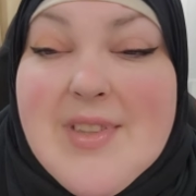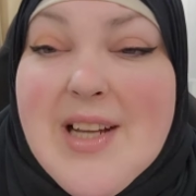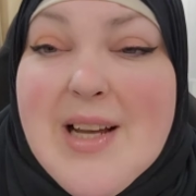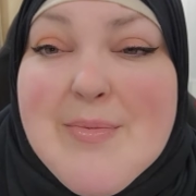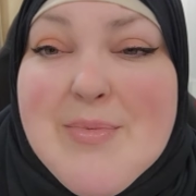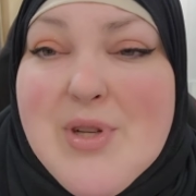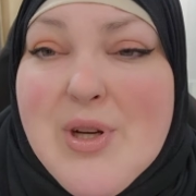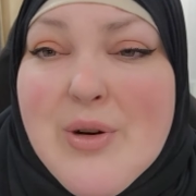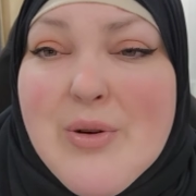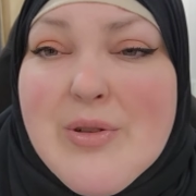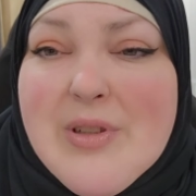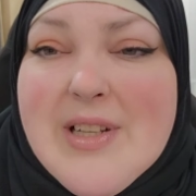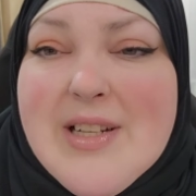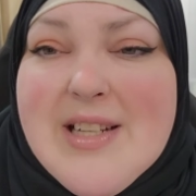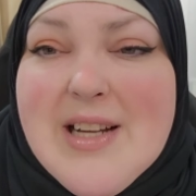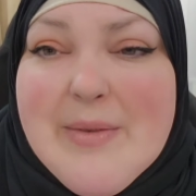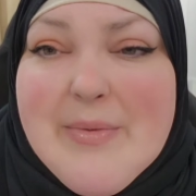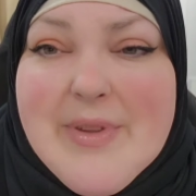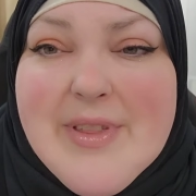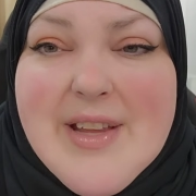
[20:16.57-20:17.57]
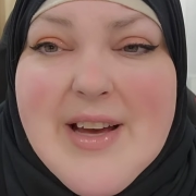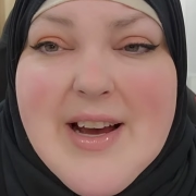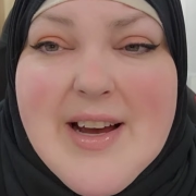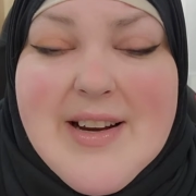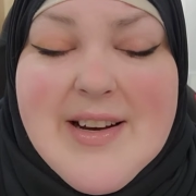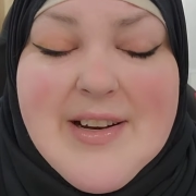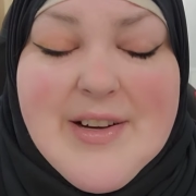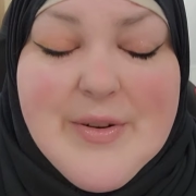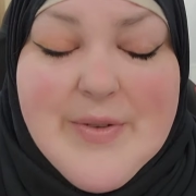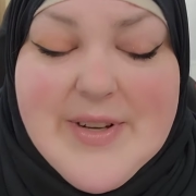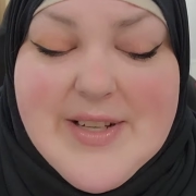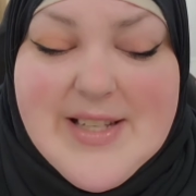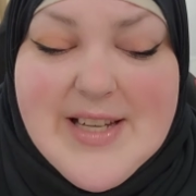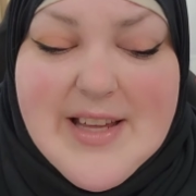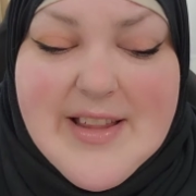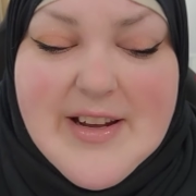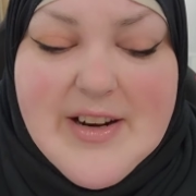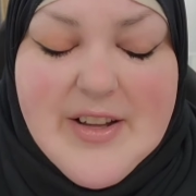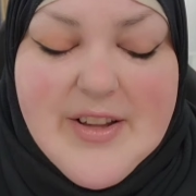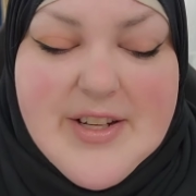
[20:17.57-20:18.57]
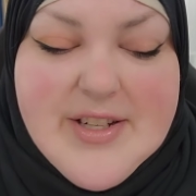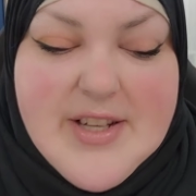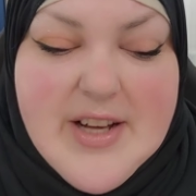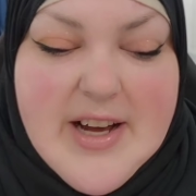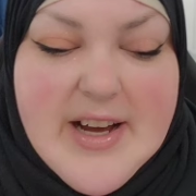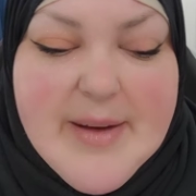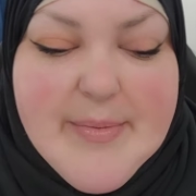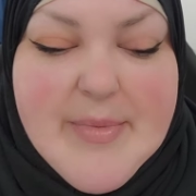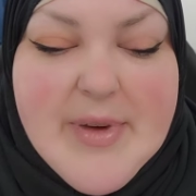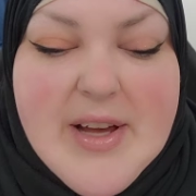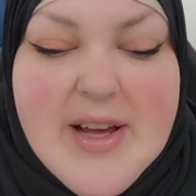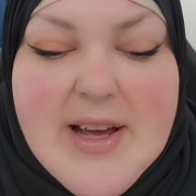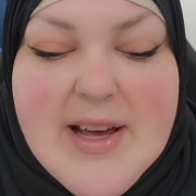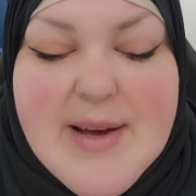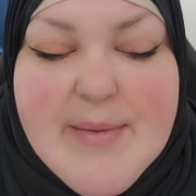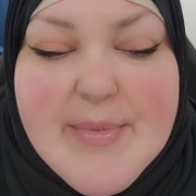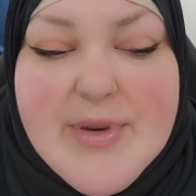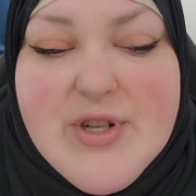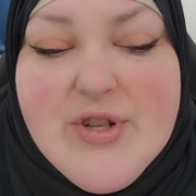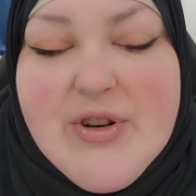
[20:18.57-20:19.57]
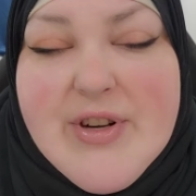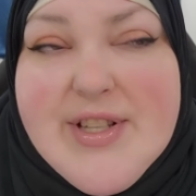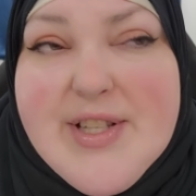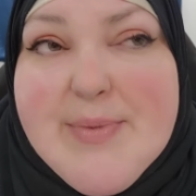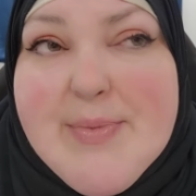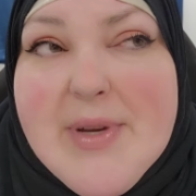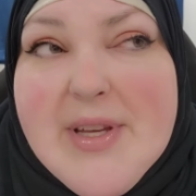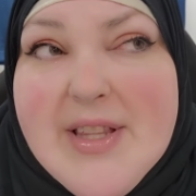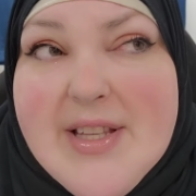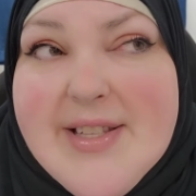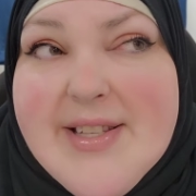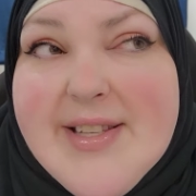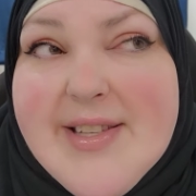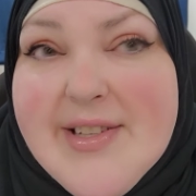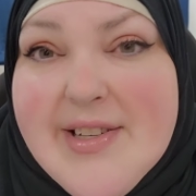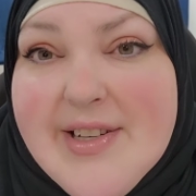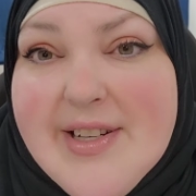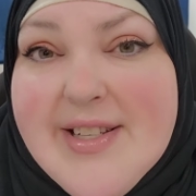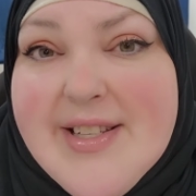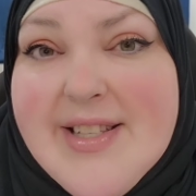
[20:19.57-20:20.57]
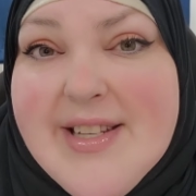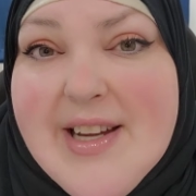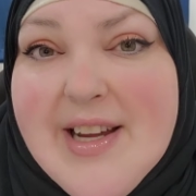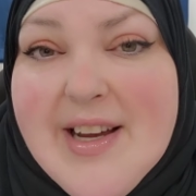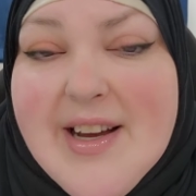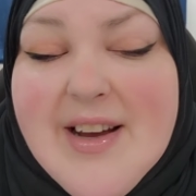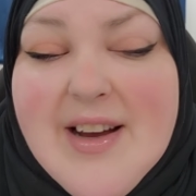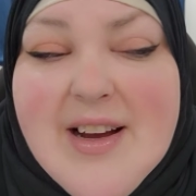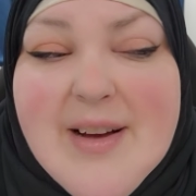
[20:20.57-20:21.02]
I'm totally done with that. I know I say that all the time, but trust me, this is going to stick.